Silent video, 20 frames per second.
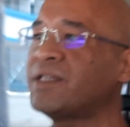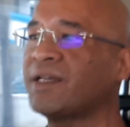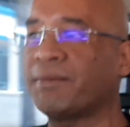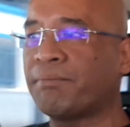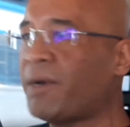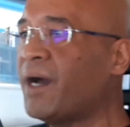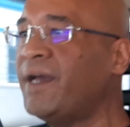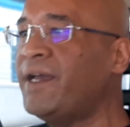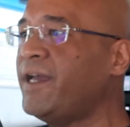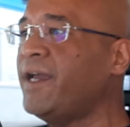At
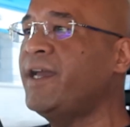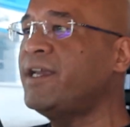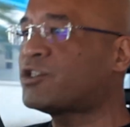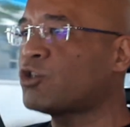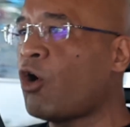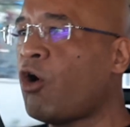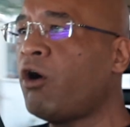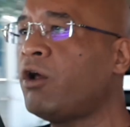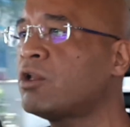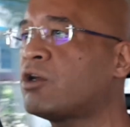my age,
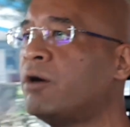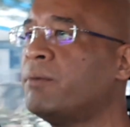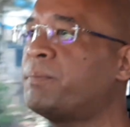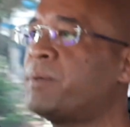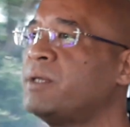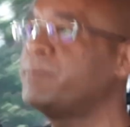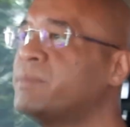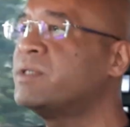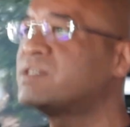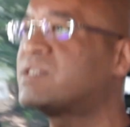all
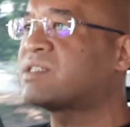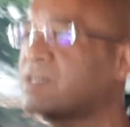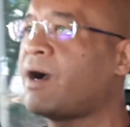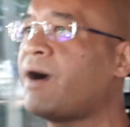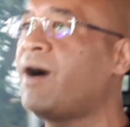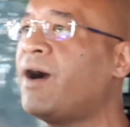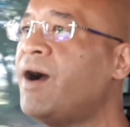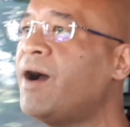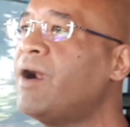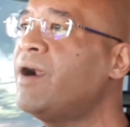compliments
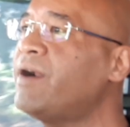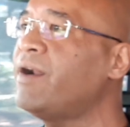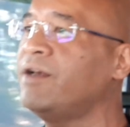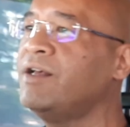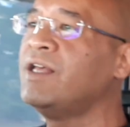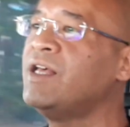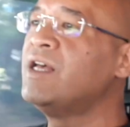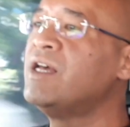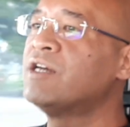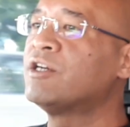are
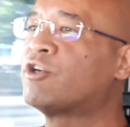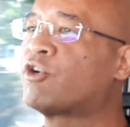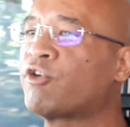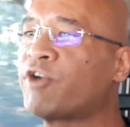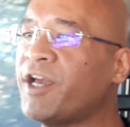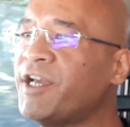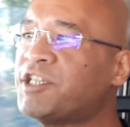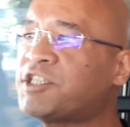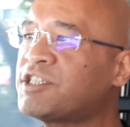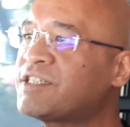
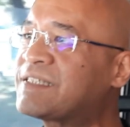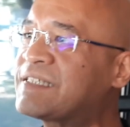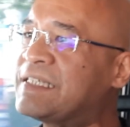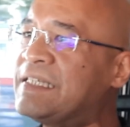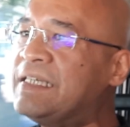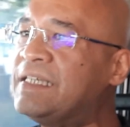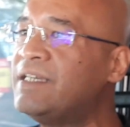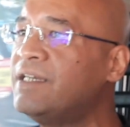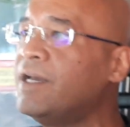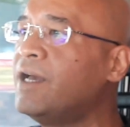
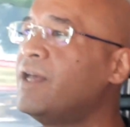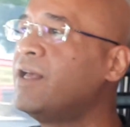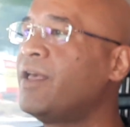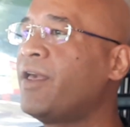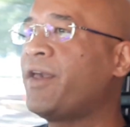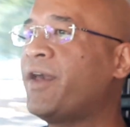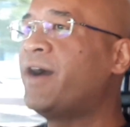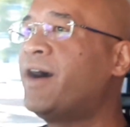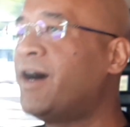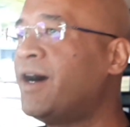graciously
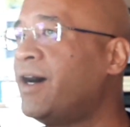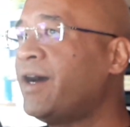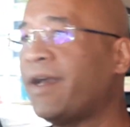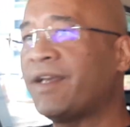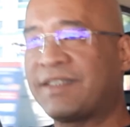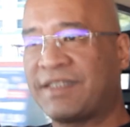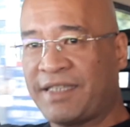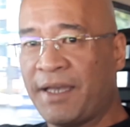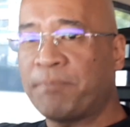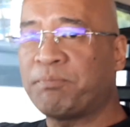uh,
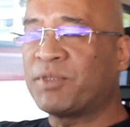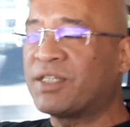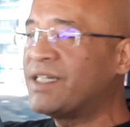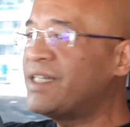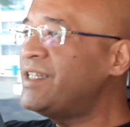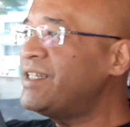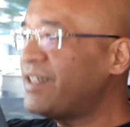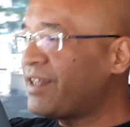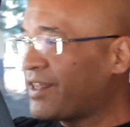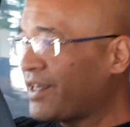
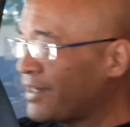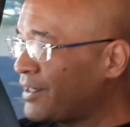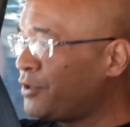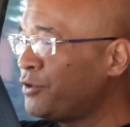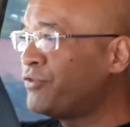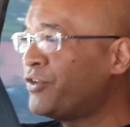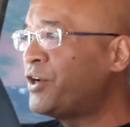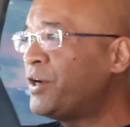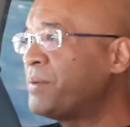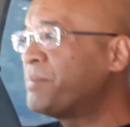accepted. Thank you
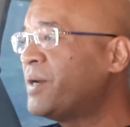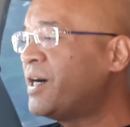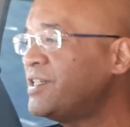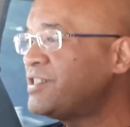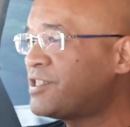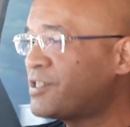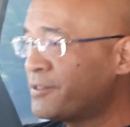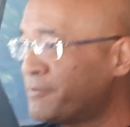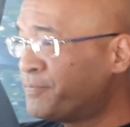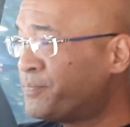very
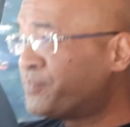much.